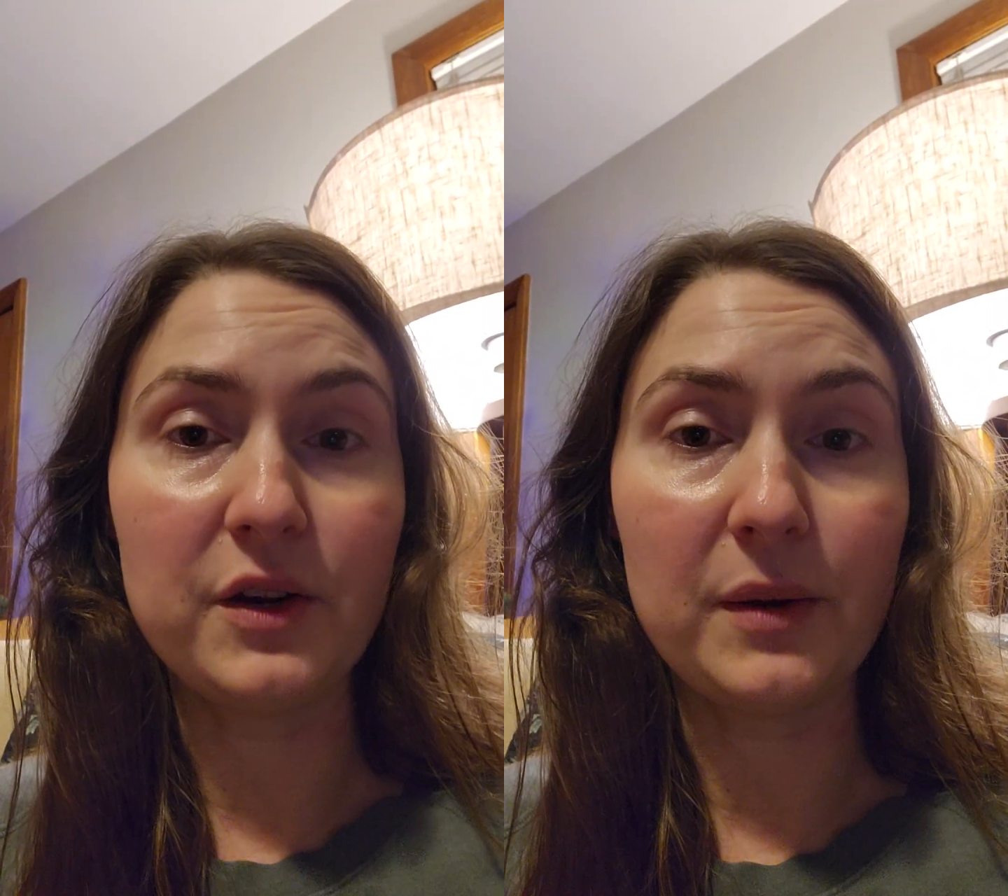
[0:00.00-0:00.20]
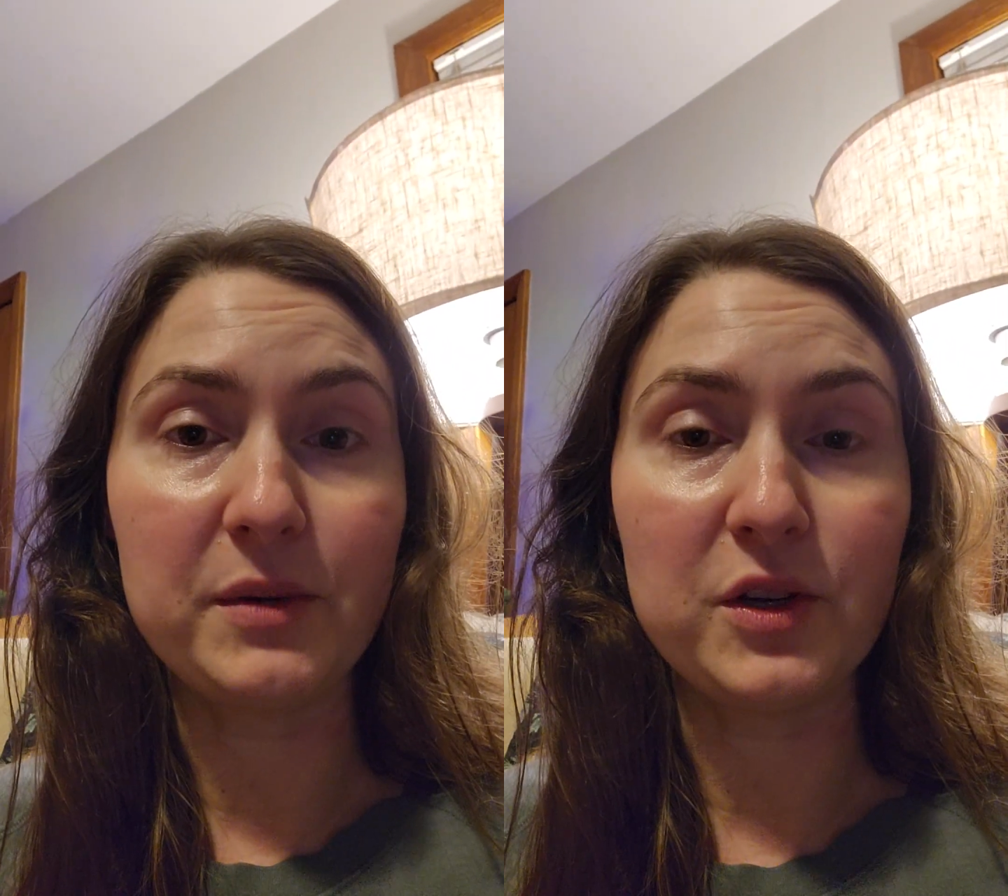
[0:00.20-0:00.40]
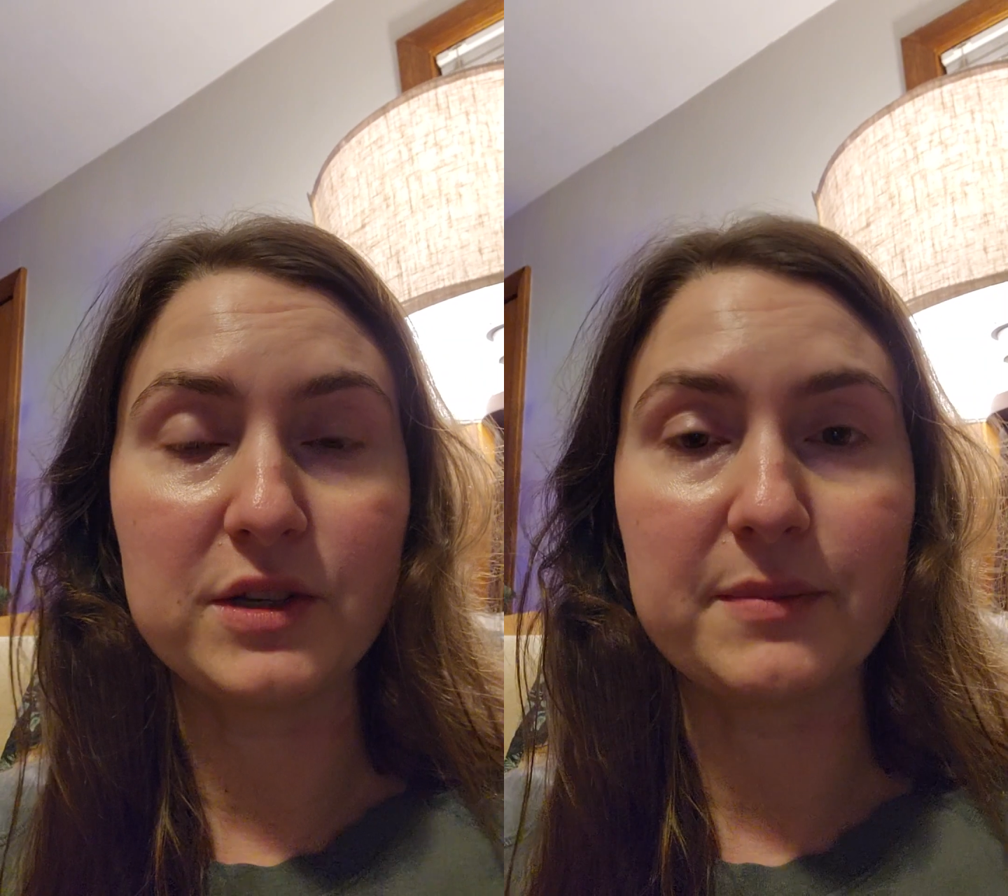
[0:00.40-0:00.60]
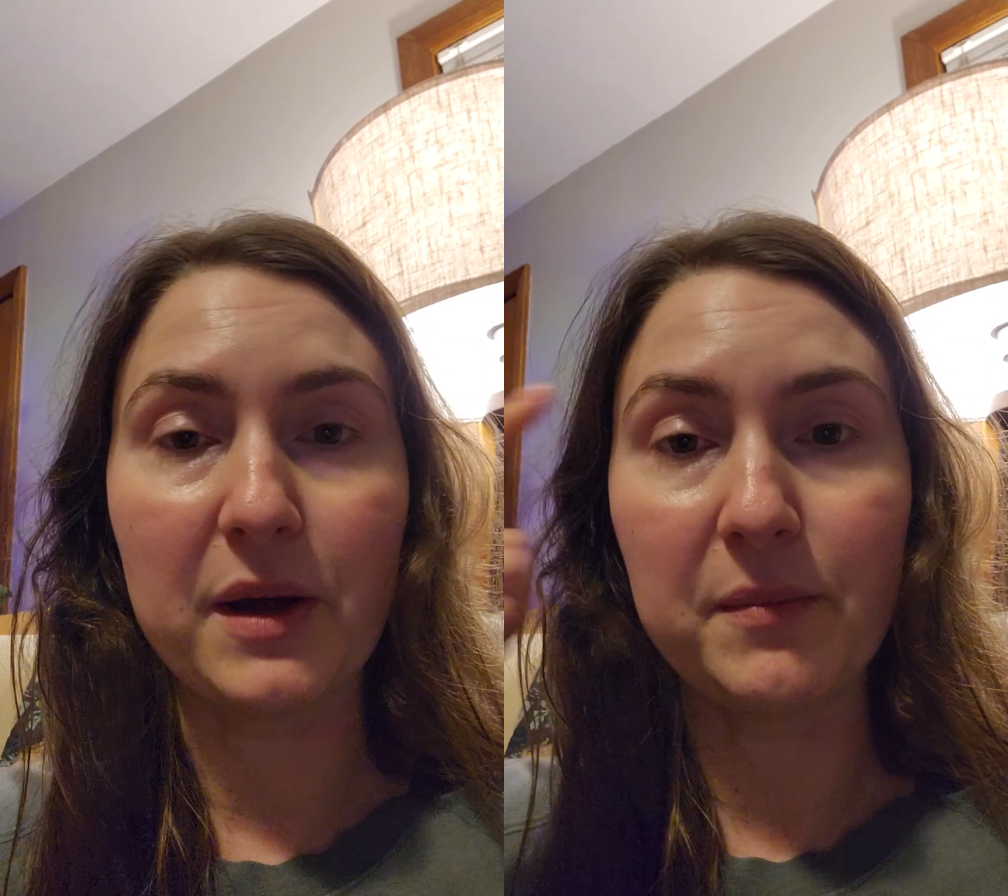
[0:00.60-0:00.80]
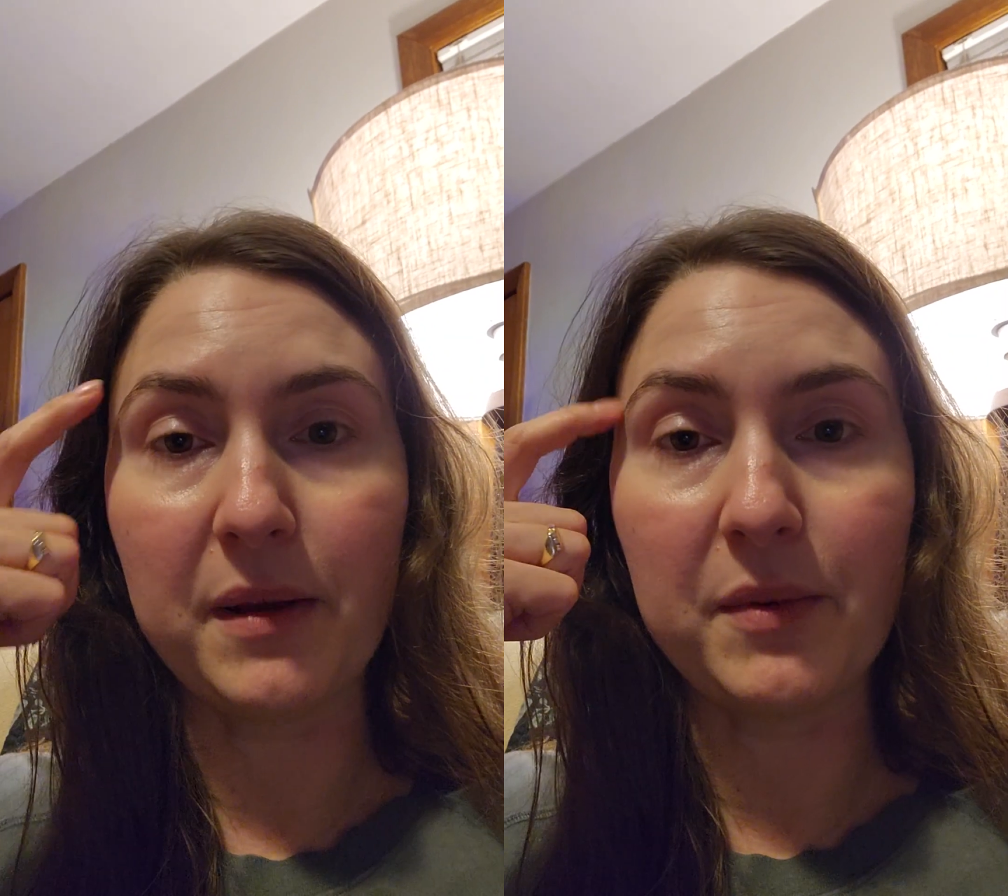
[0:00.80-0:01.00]
I'm curious
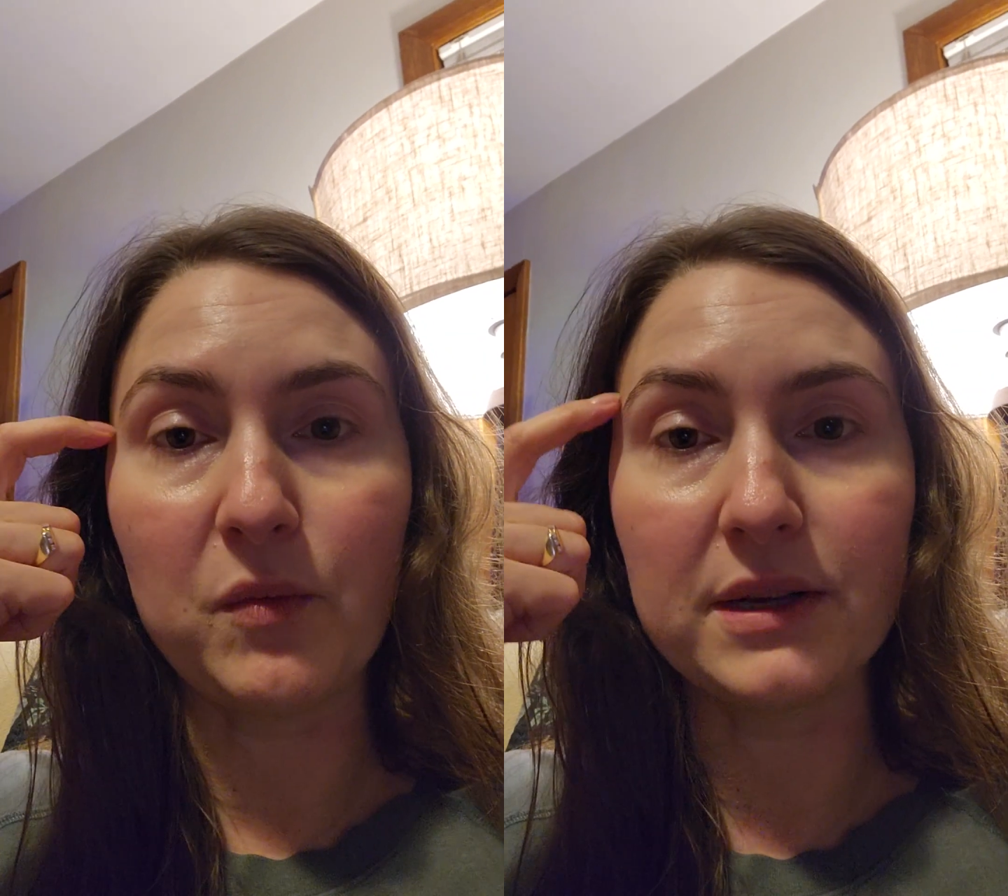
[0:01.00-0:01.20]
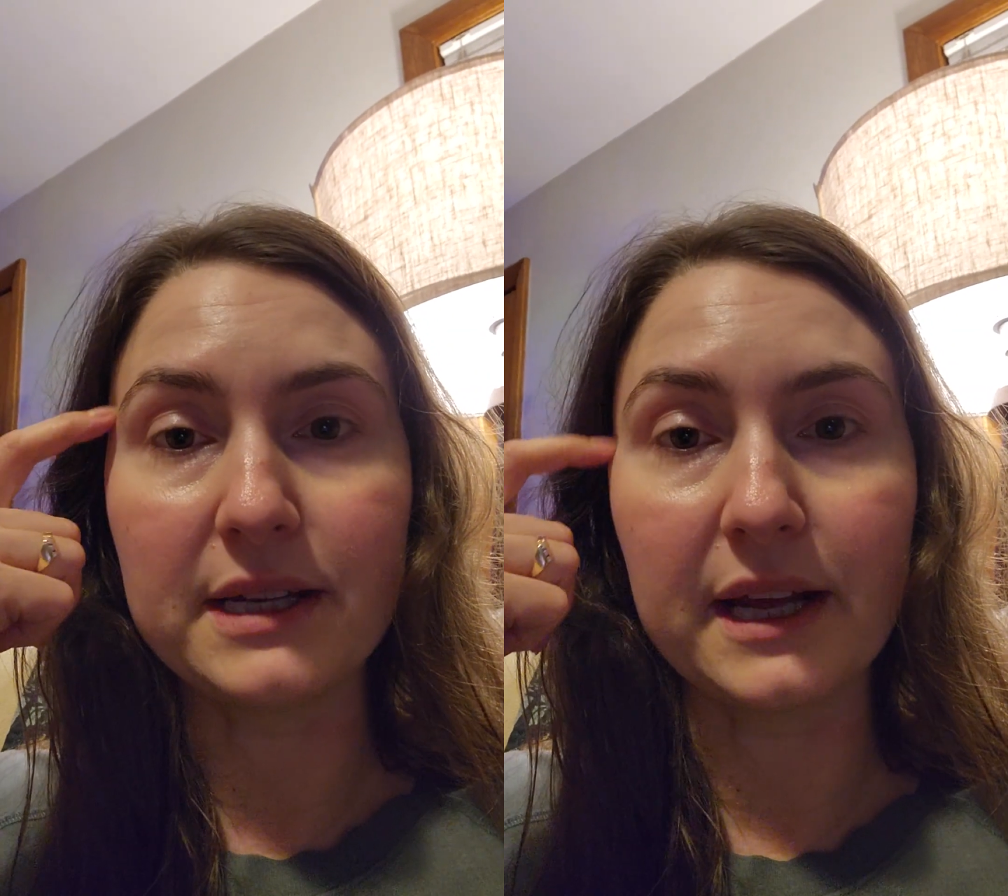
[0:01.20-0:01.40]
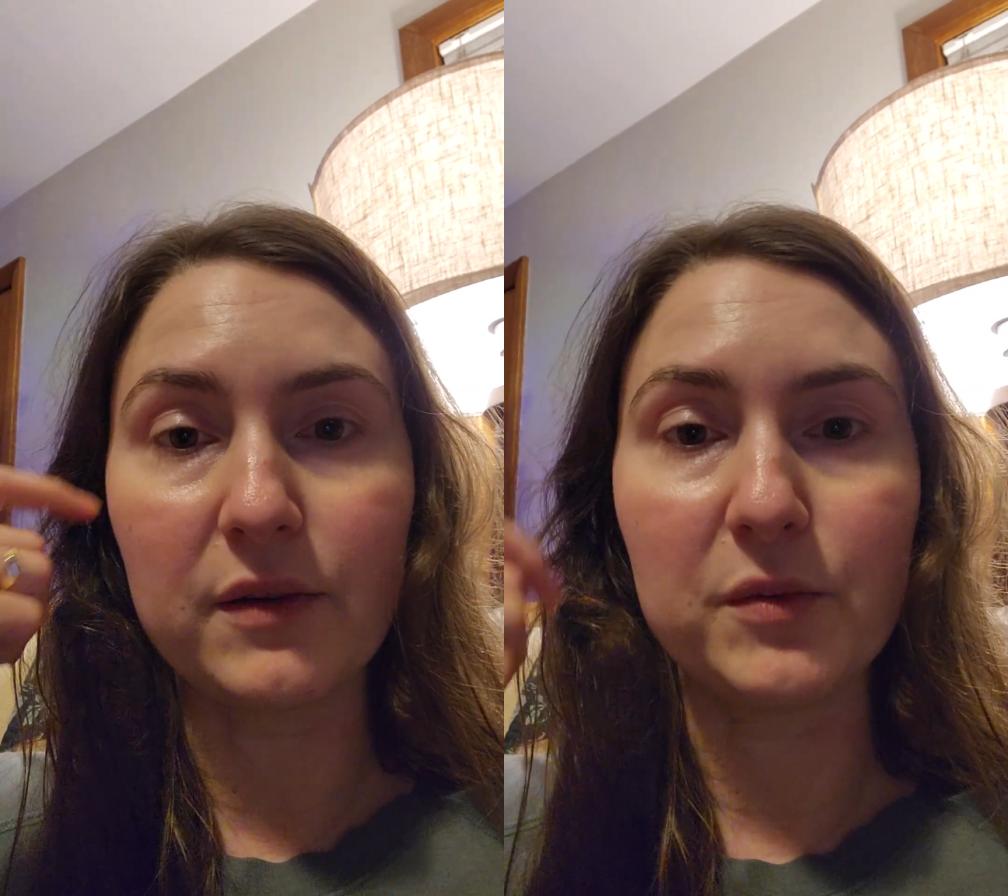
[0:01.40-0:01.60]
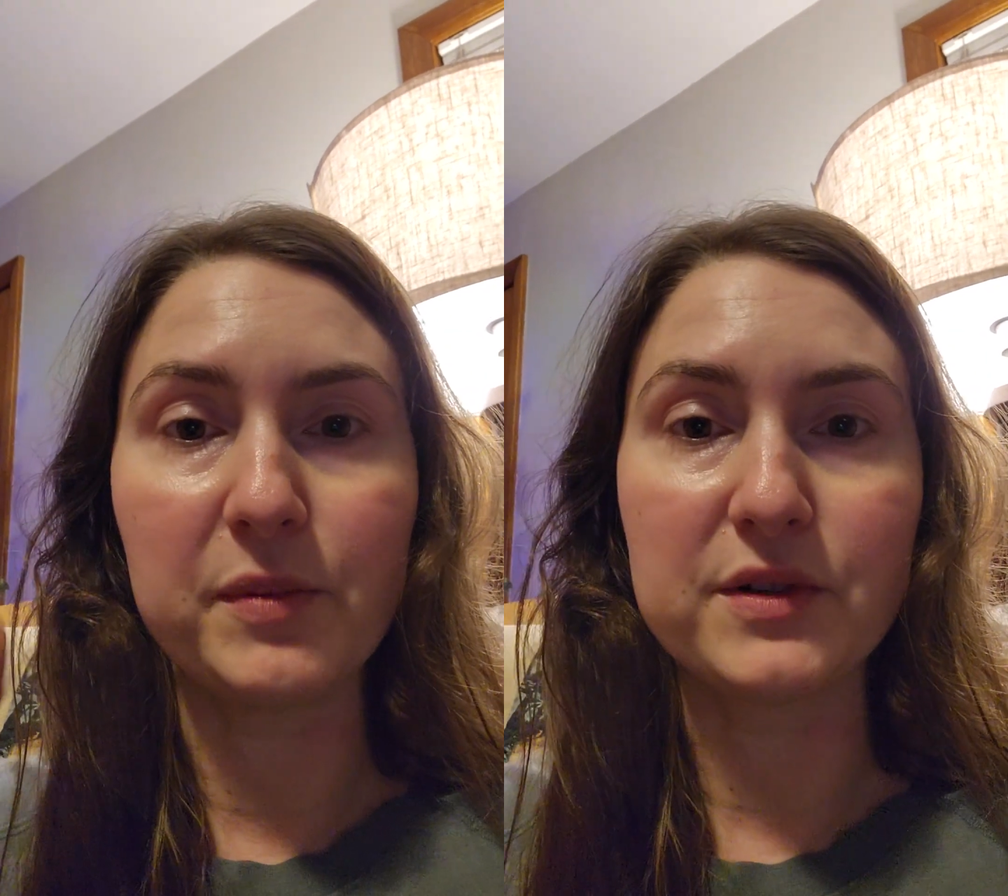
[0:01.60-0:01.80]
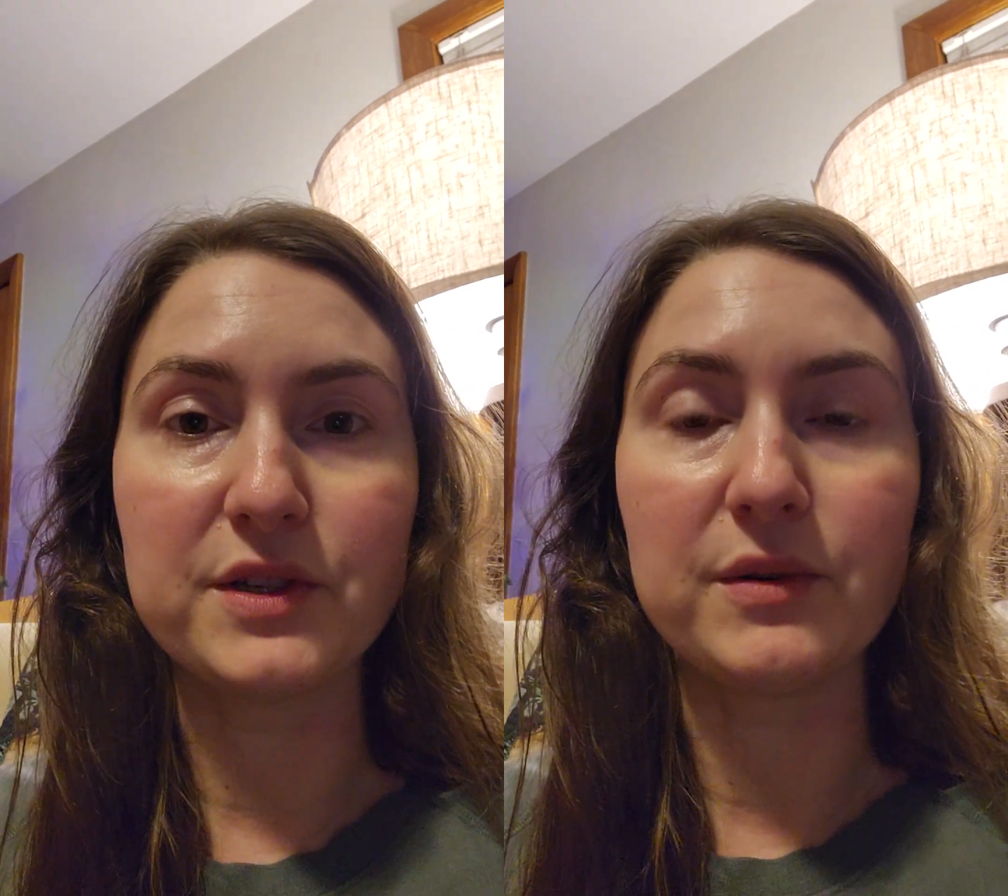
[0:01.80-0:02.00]
about and maybe one day I will
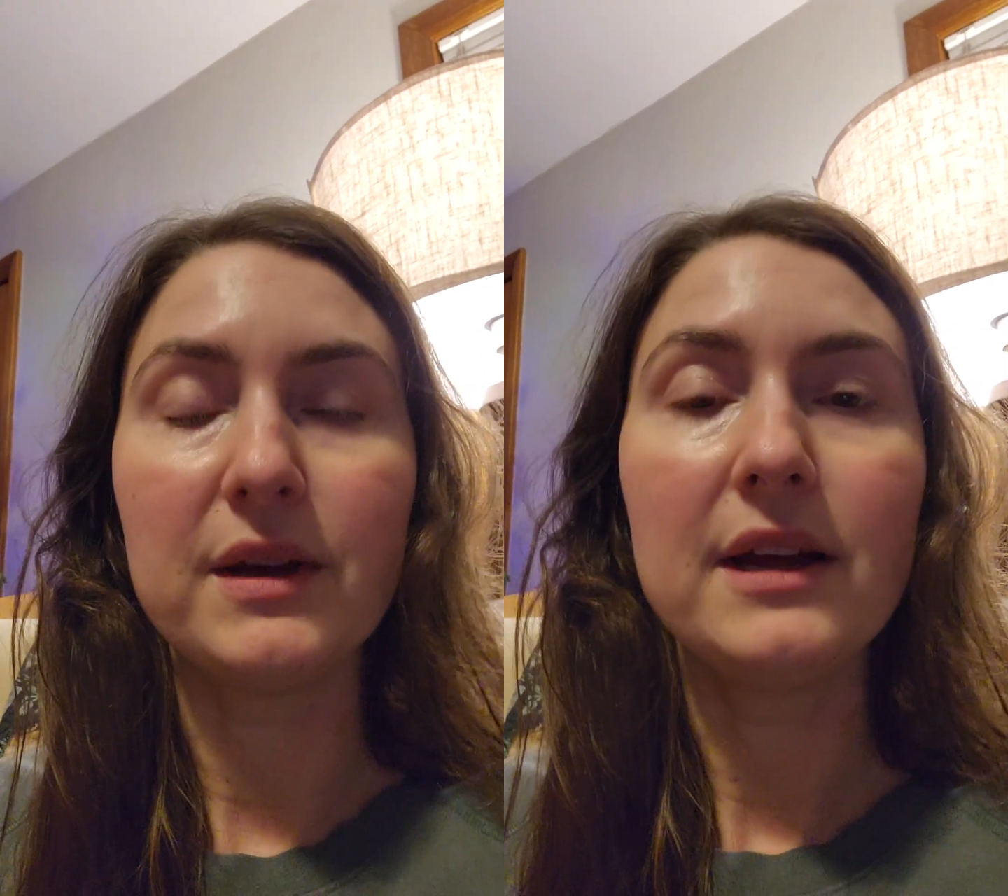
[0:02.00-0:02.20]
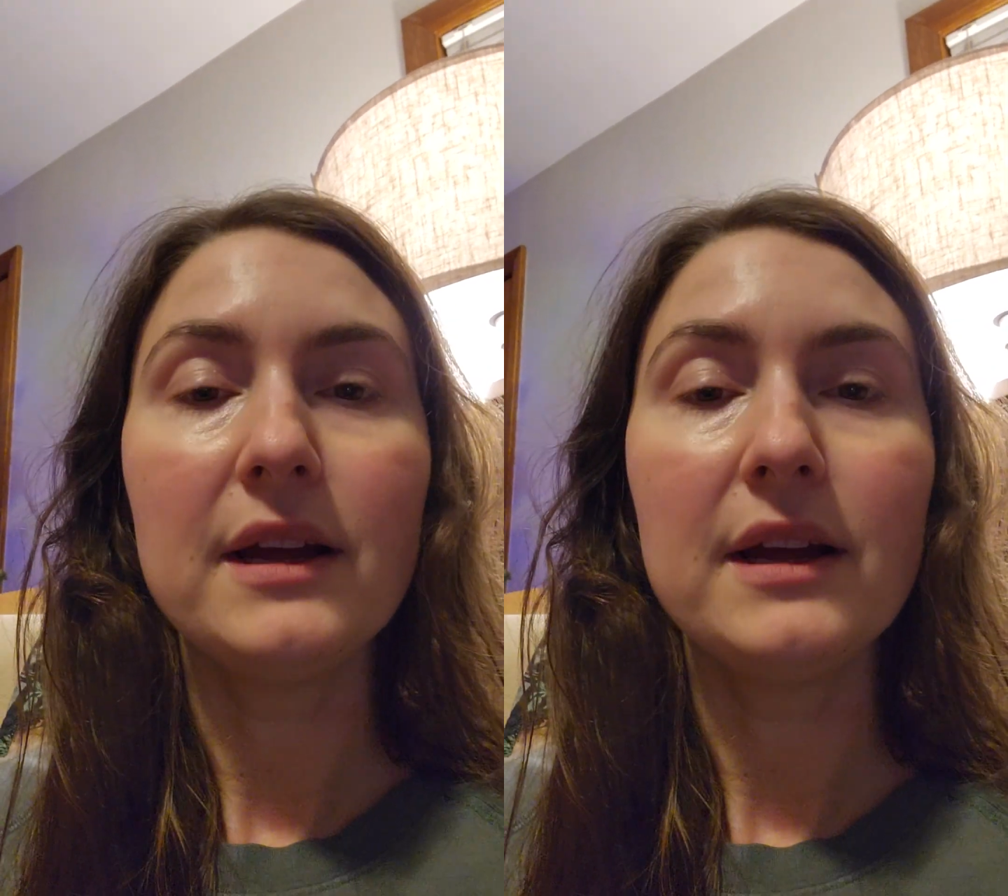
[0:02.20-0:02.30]
pursue,